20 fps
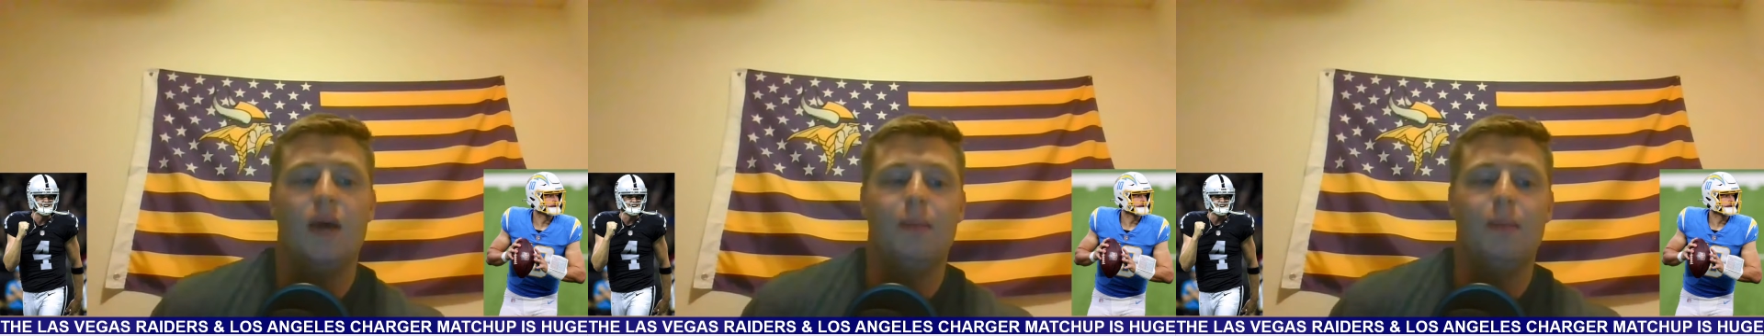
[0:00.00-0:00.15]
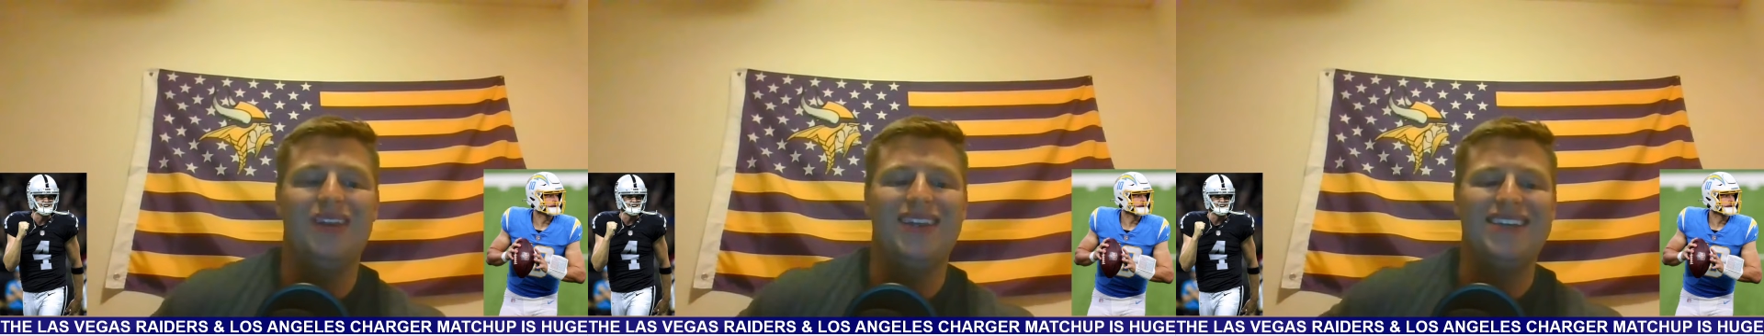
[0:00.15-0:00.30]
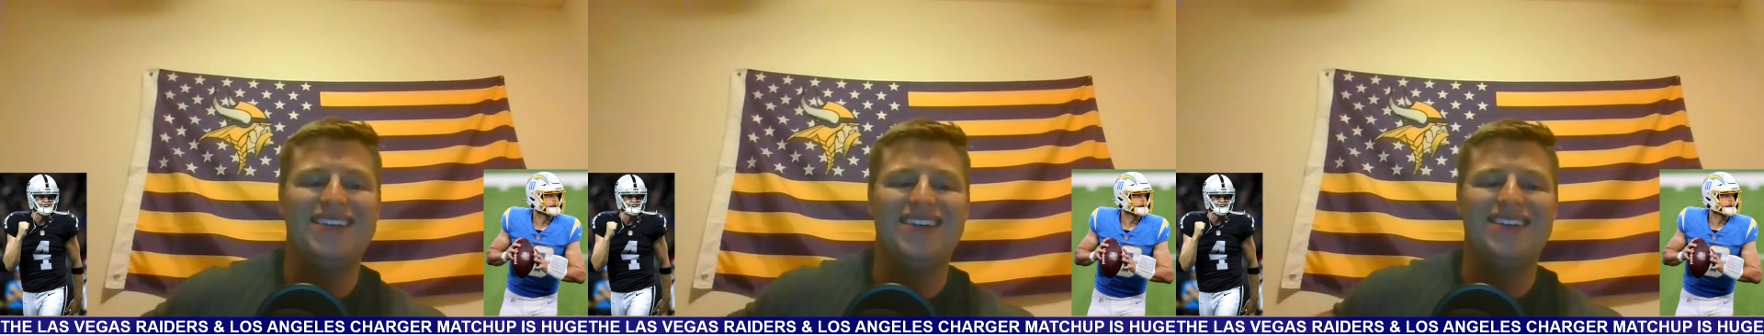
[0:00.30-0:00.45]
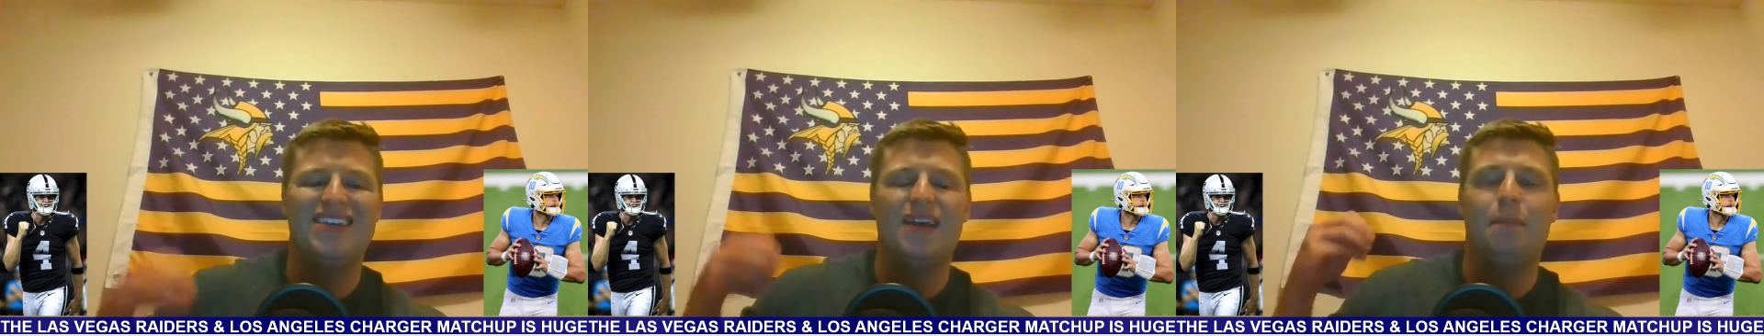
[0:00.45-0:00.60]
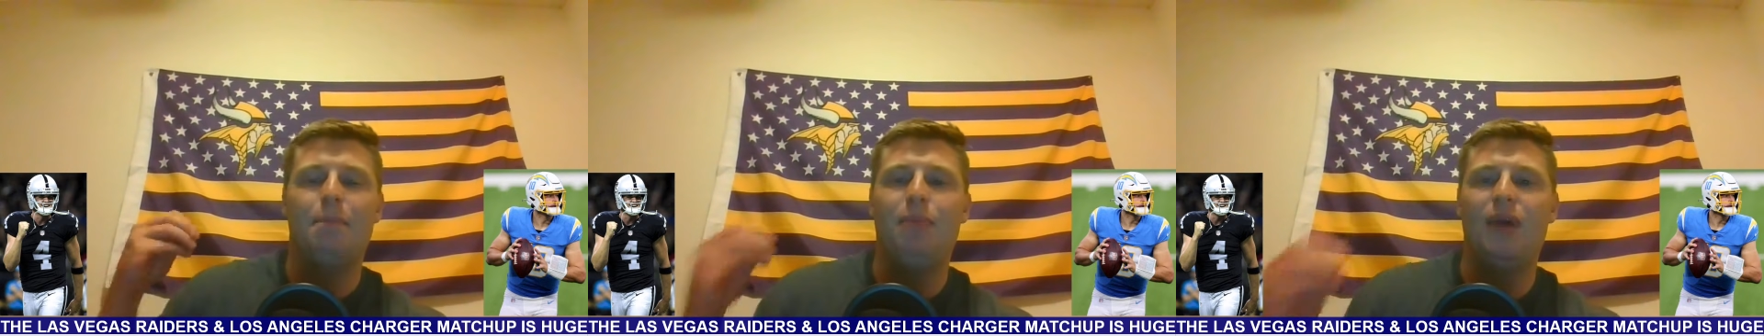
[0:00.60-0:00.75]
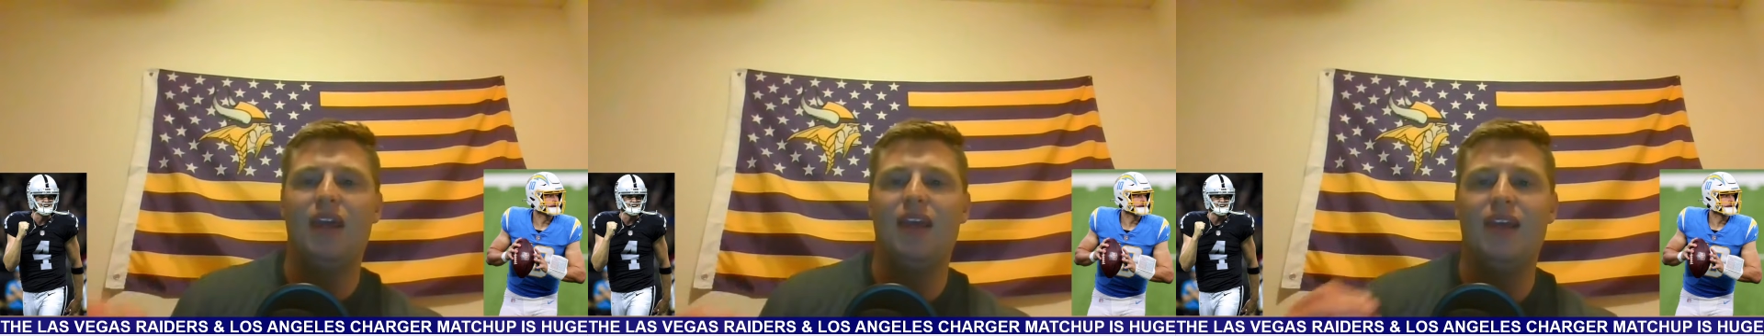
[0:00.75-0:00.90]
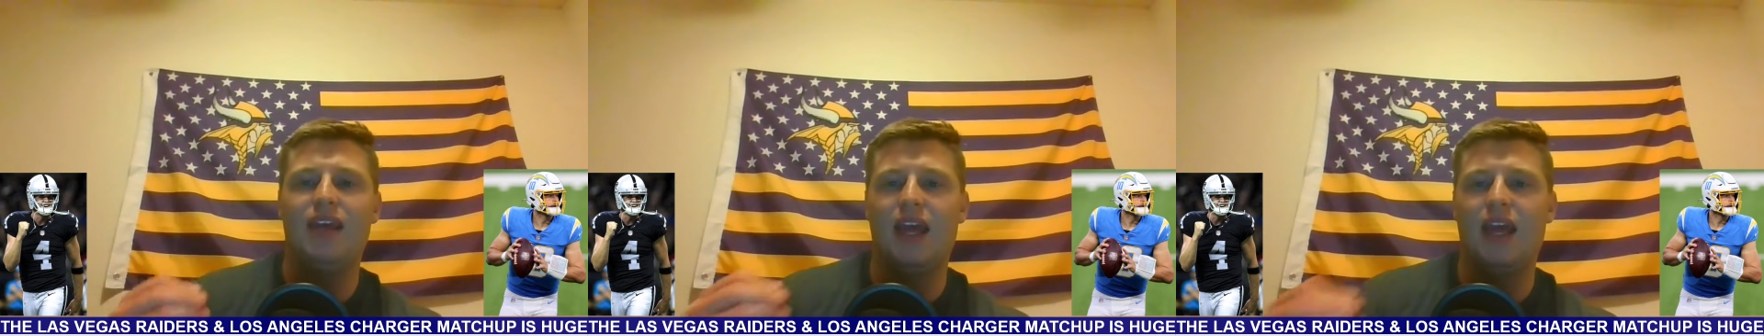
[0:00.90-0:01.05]
but this is a
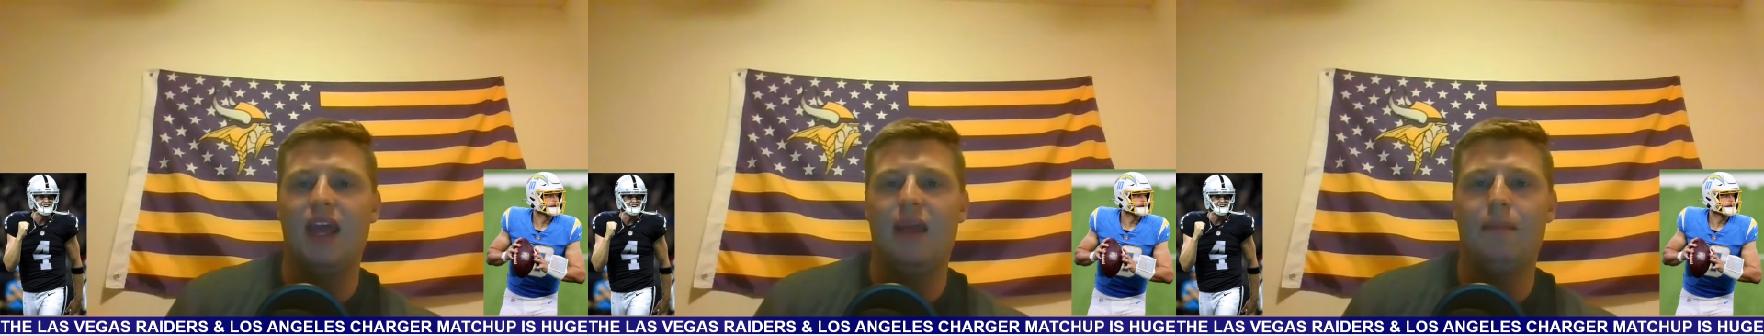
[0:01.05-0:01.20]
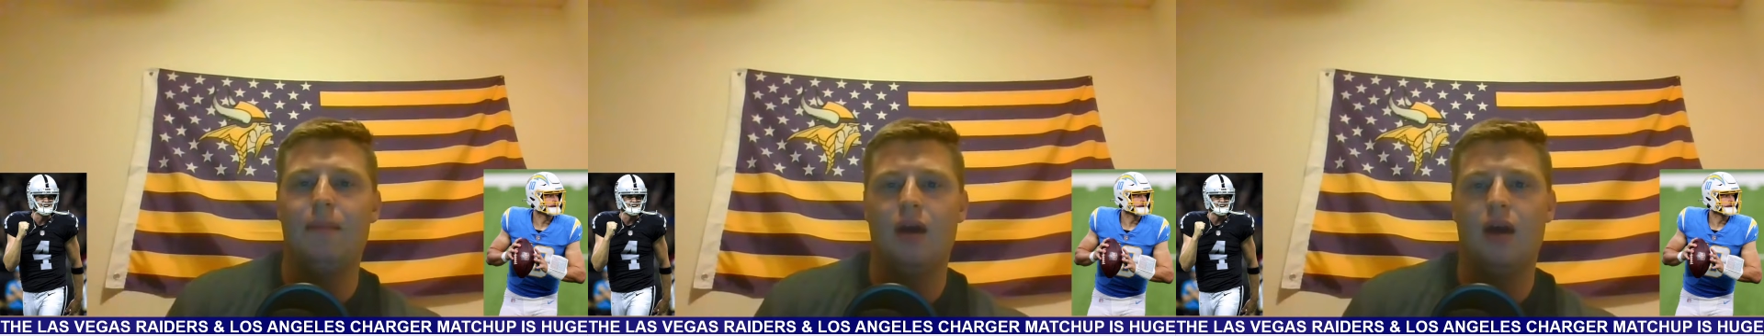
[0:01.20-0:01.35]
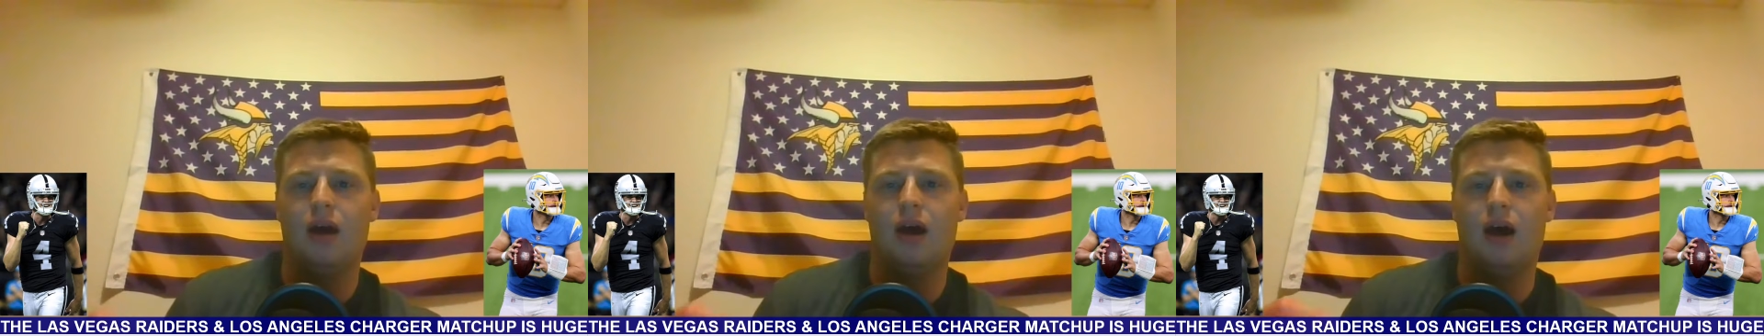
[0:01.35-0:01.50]
big game,